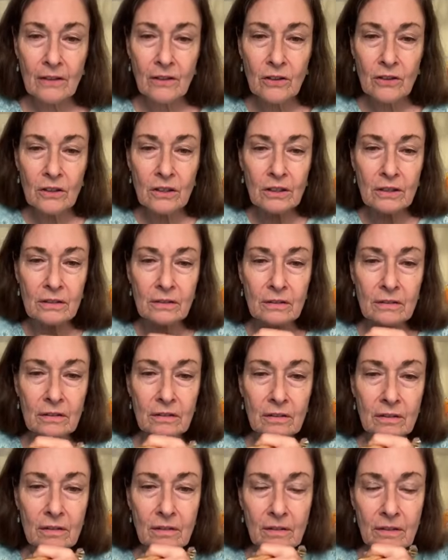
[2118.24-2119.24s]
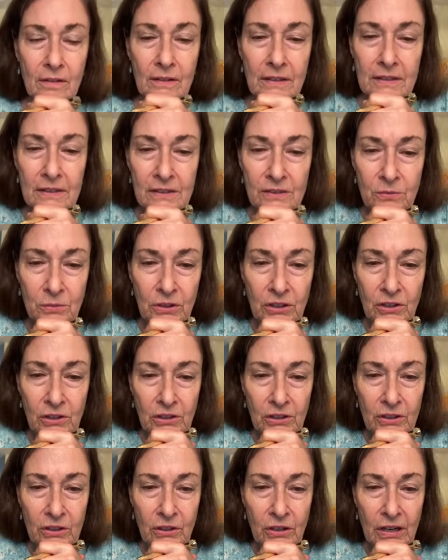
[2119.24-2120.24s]
Good. This is really
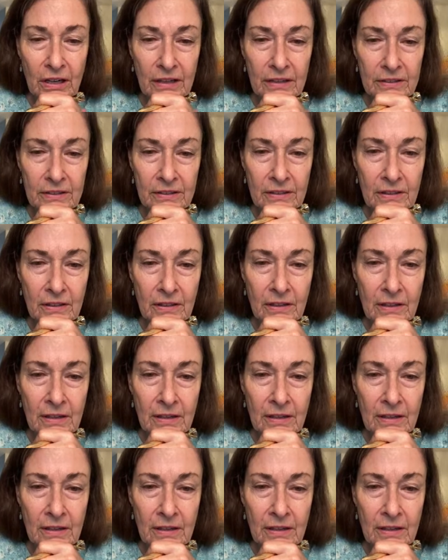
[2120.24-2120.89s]
good, you guys.